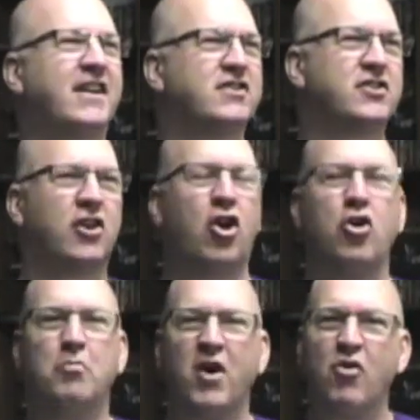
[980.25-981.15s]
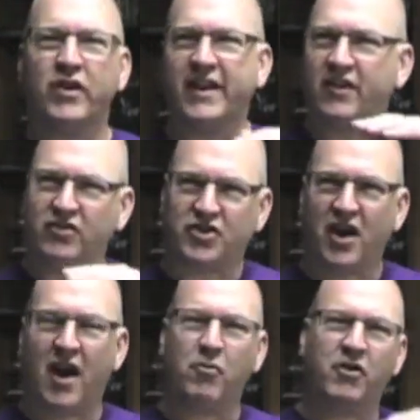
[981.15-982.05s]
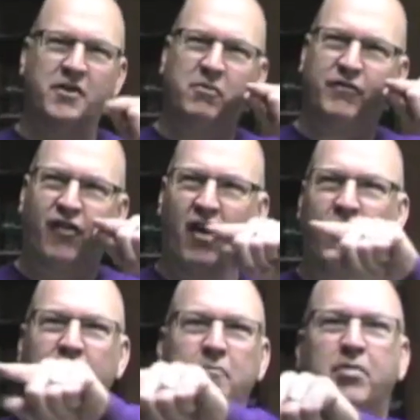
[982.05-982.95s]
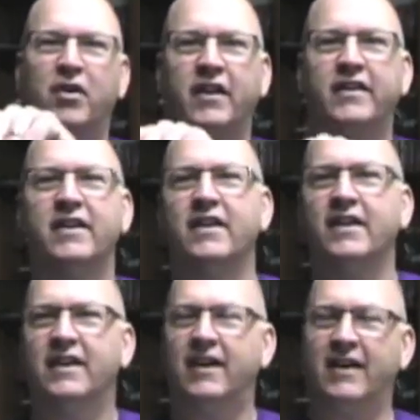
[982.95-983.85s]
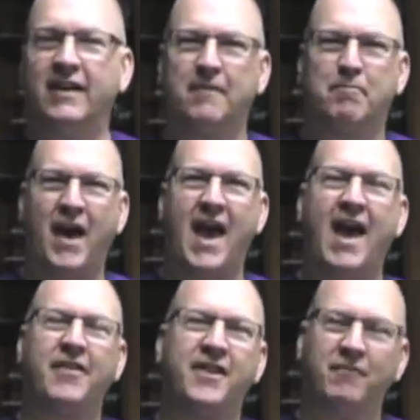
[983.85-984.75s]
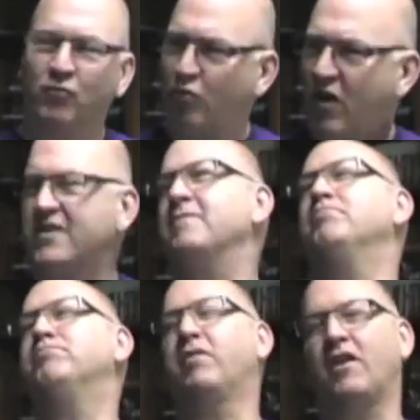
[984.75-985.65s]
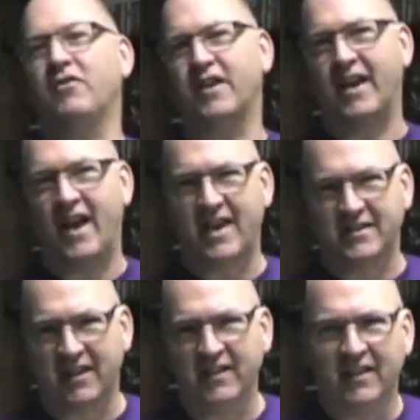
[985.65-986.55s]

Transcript: A slow mo kill shot where you would follow the bullet uh, path and watch it blow the guy's